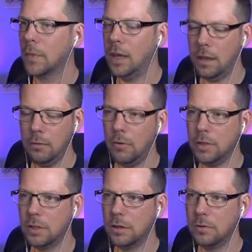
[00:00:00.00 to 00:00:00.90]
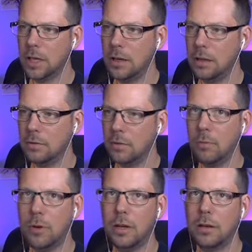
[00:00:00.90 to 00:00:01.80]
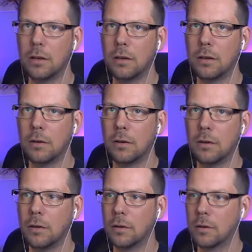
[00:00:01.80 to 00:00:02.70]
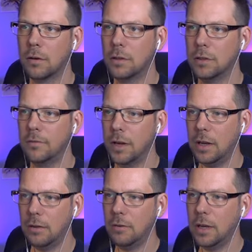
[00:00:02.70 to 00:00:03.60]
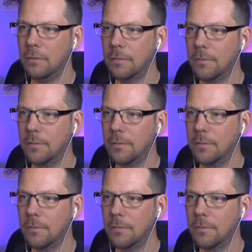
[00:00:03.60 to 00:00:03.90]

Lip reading: Oh, there it was. It was there. That's what I wanted. Gone too far now. There we go.